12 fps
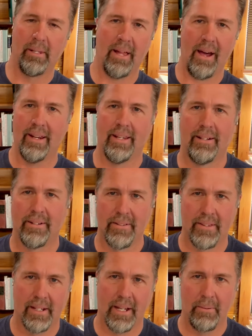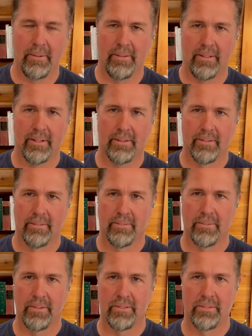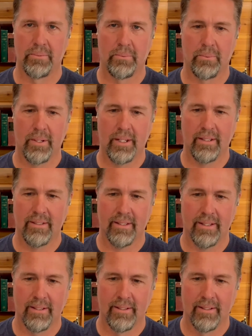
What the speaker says: here that I was wanting to,